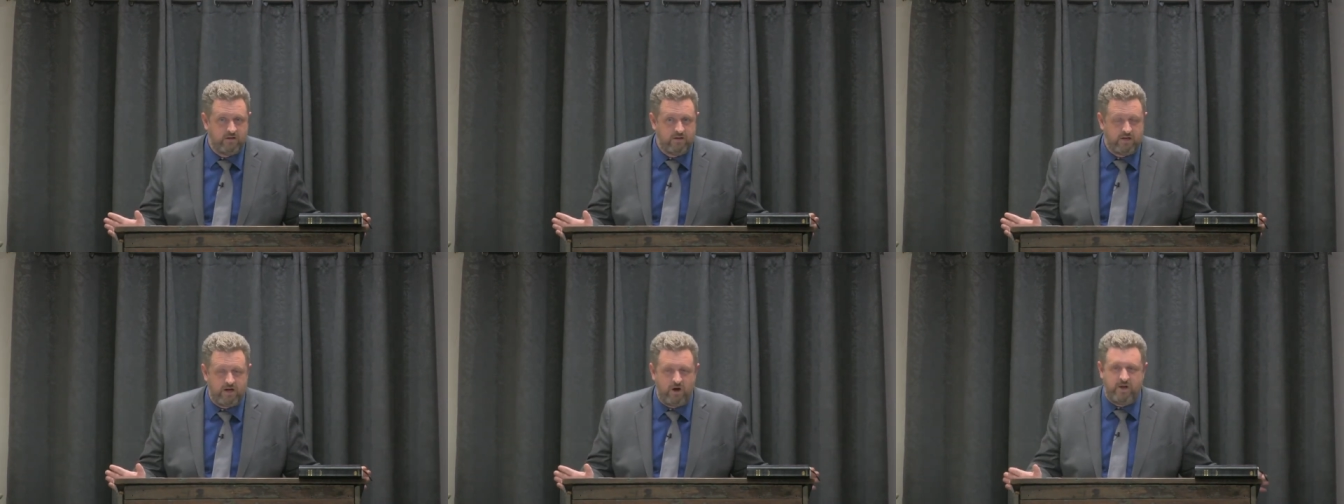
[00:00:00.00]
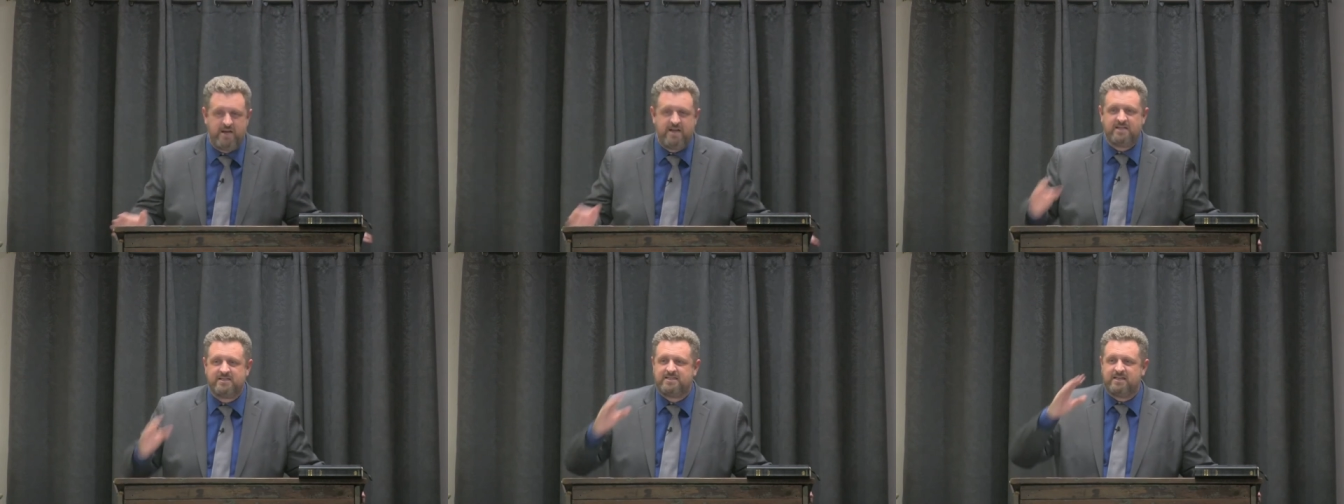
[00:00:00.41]
You know, he
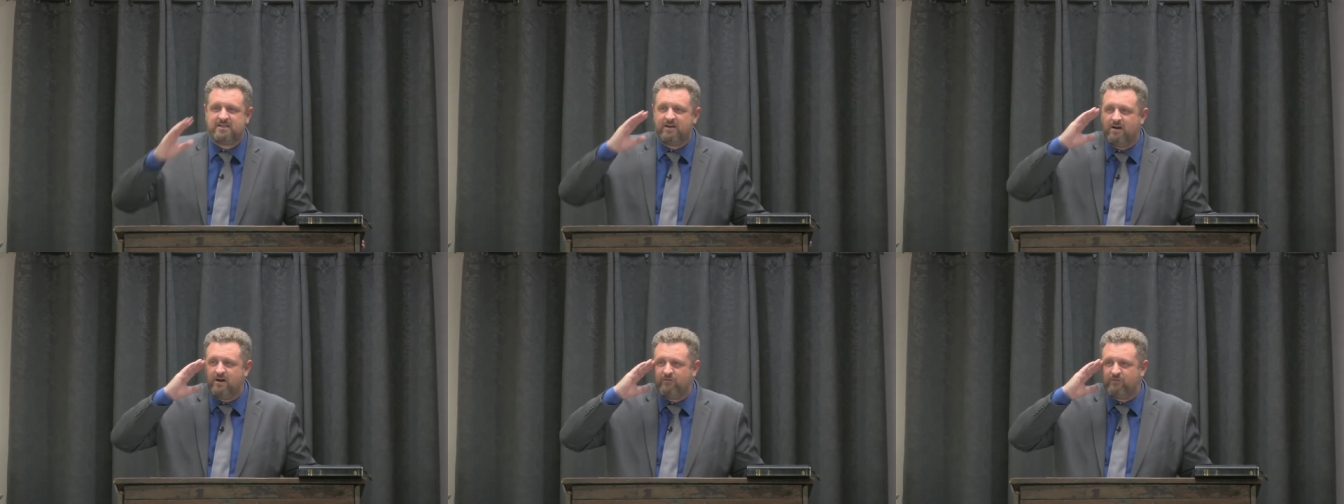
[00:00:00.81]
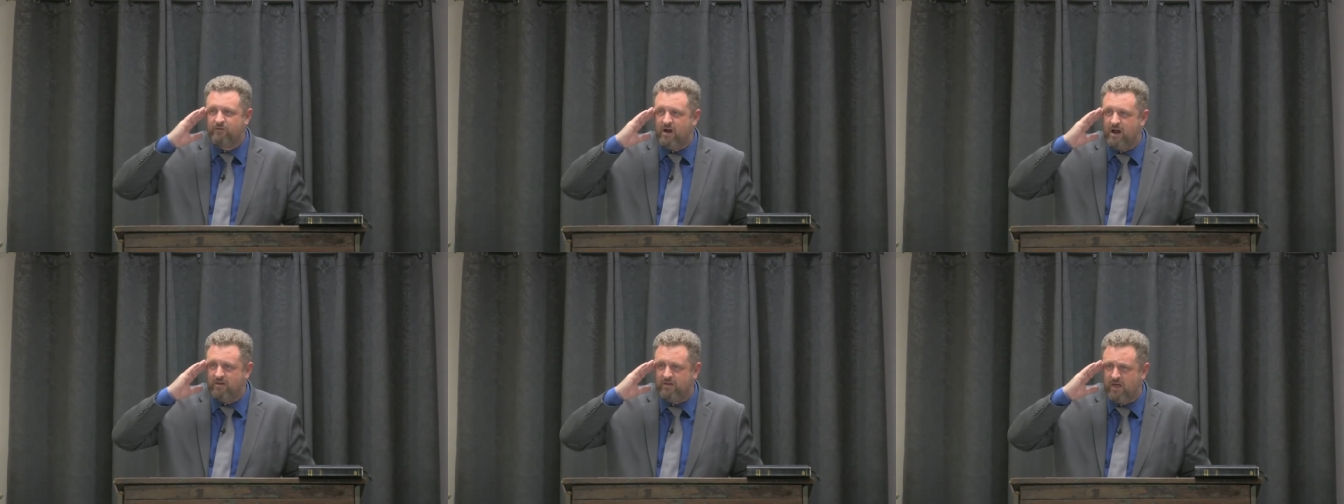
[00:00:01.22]
didn't sit there and,
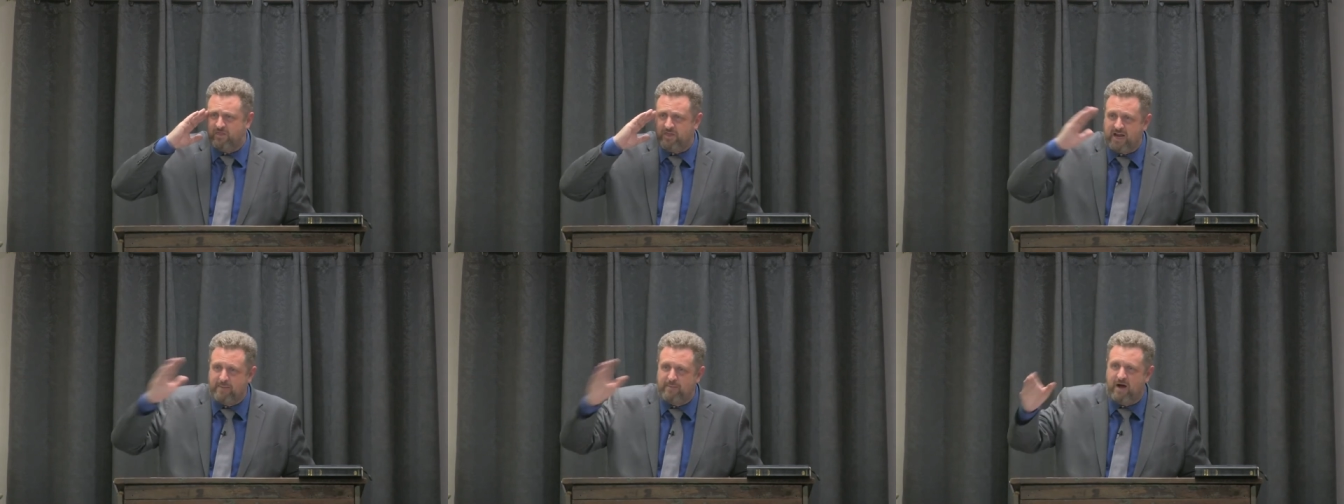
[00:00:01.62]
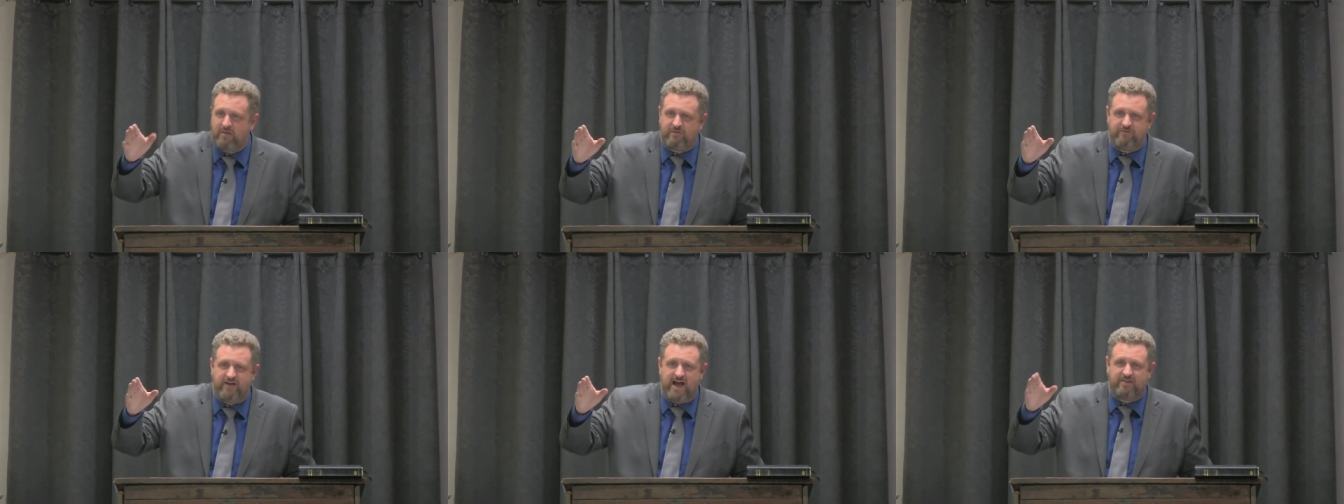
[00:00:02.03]
and, and think about
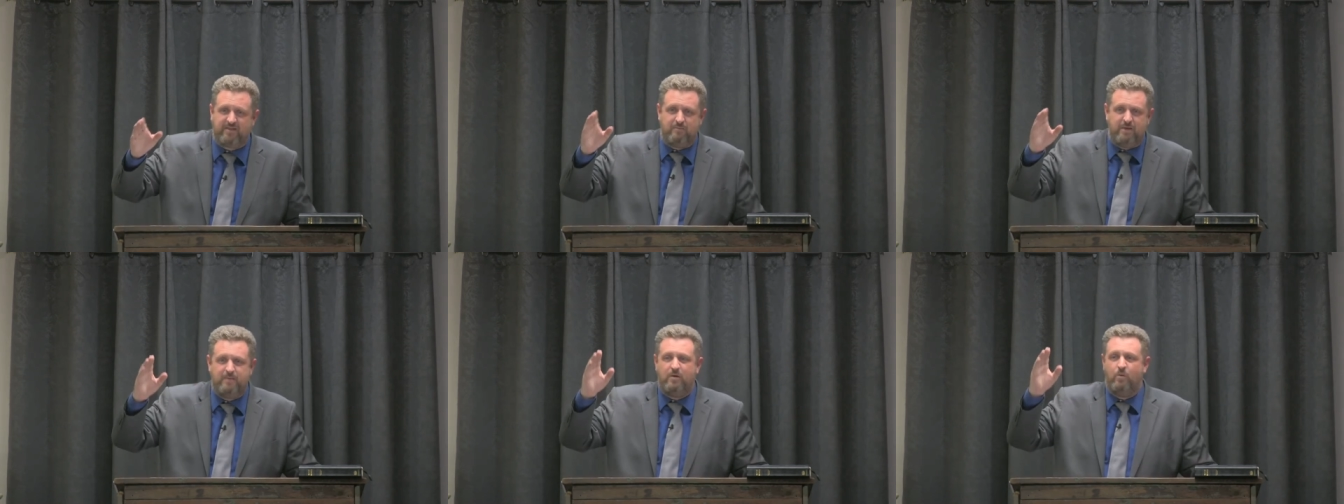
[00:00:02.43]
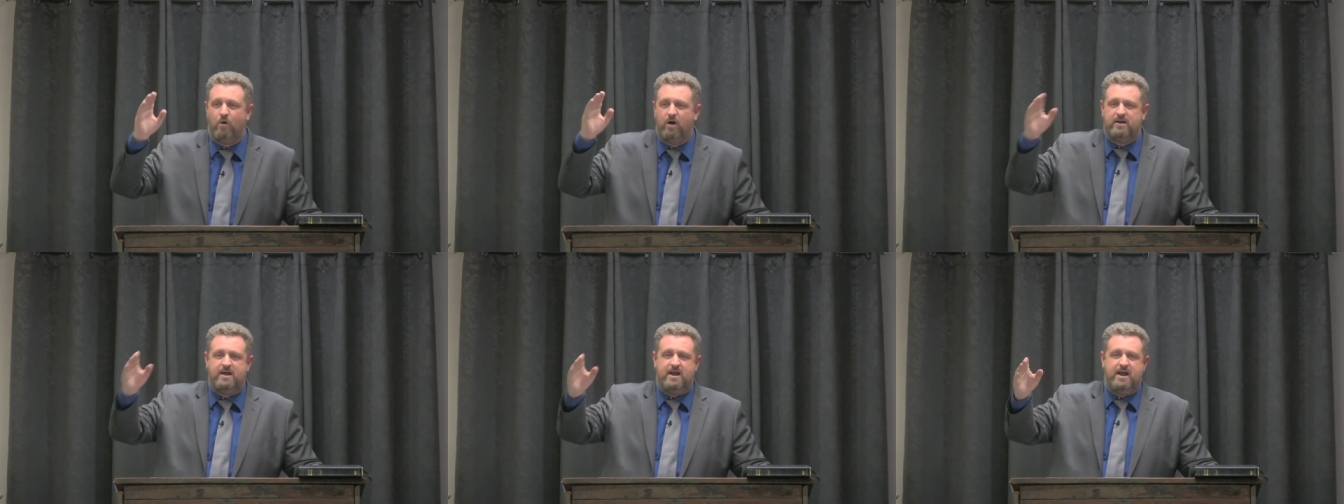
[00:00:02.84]
the fact that maybe
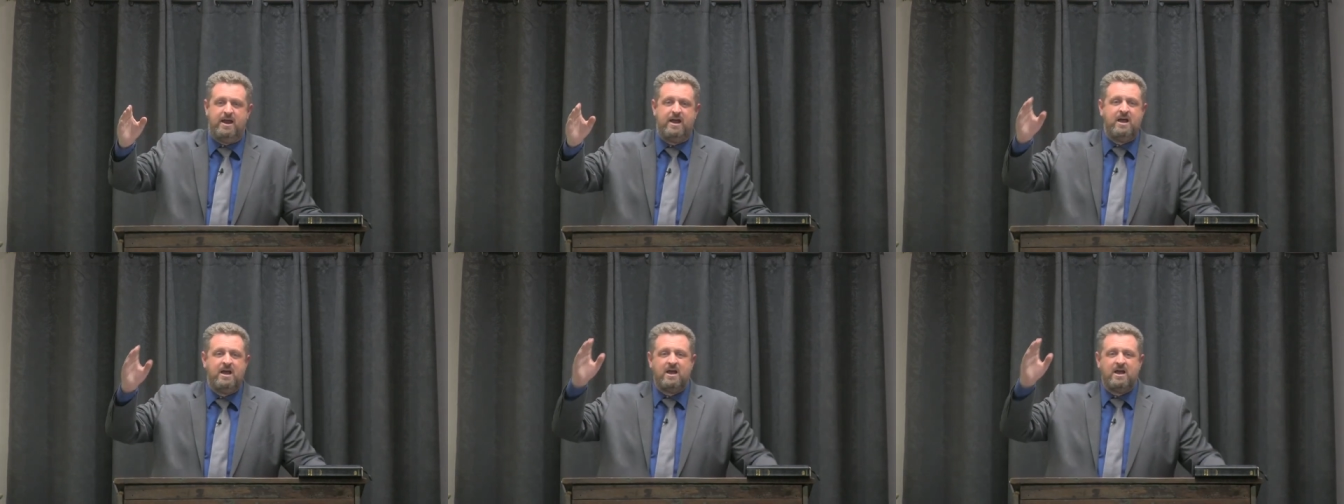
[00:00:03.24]
one day